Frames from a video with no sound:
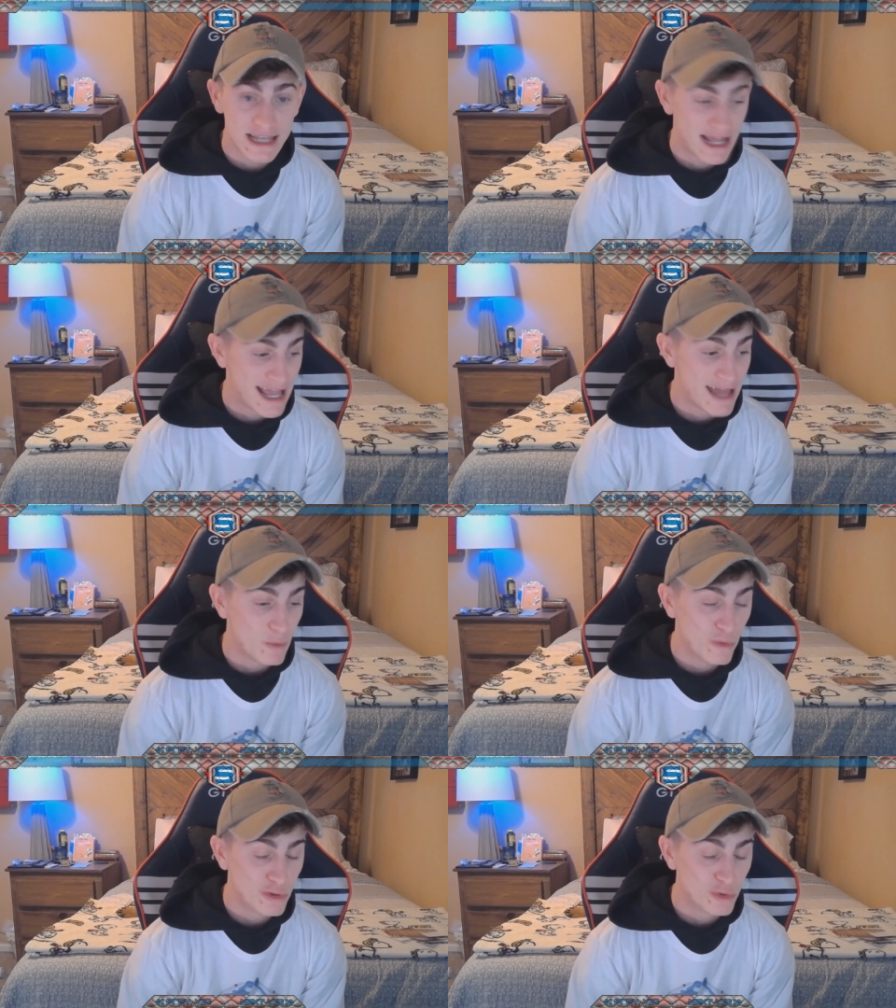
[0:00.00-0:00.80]
and I
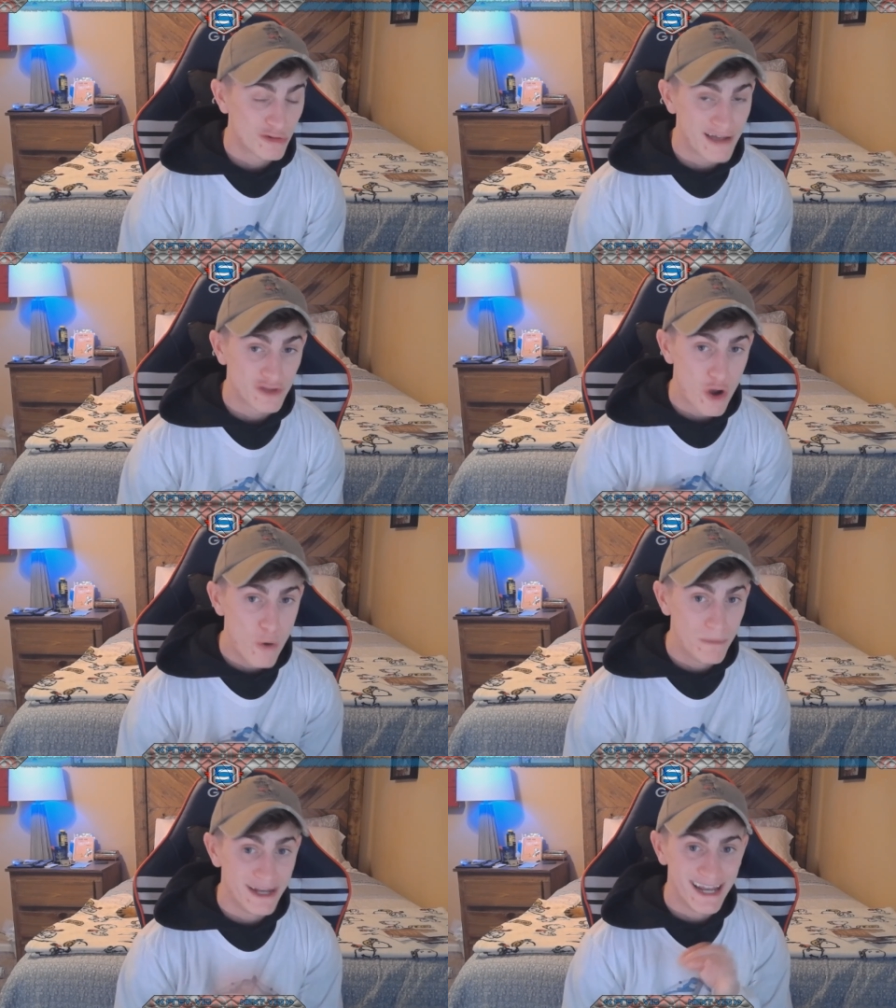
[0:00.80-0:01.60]
had World of Warcraft
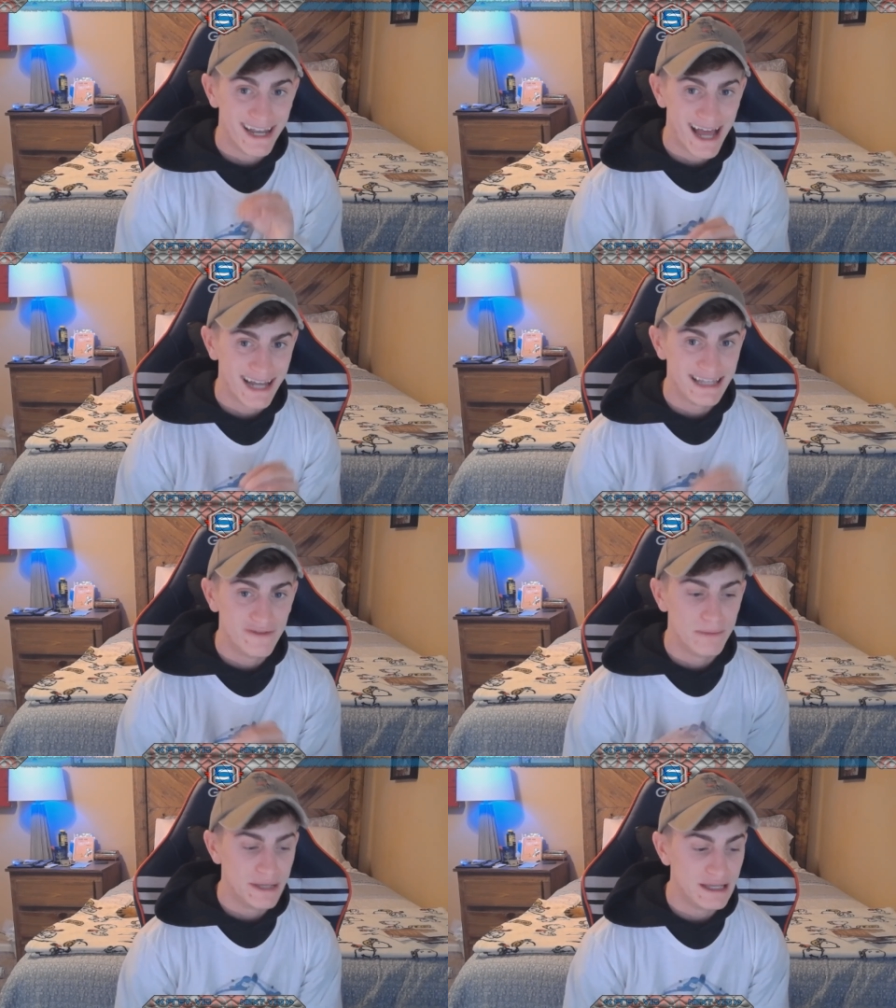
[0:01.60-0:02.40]
open, not
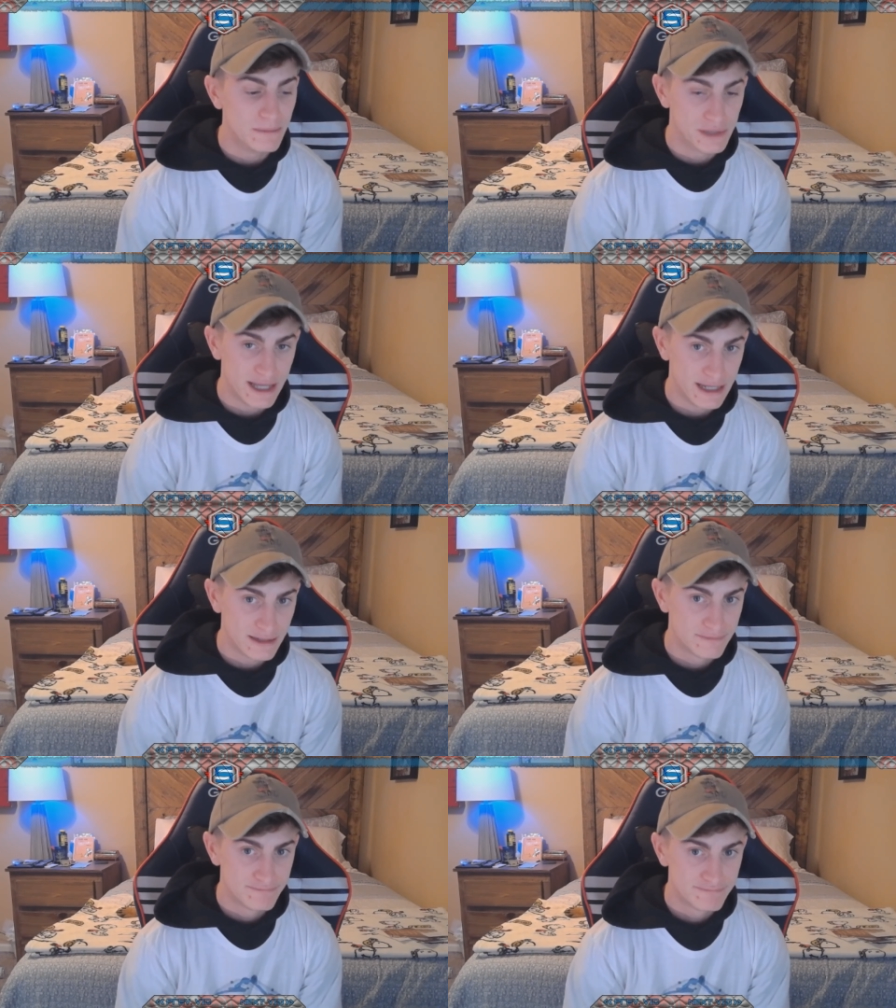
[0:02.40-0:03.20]
even being played.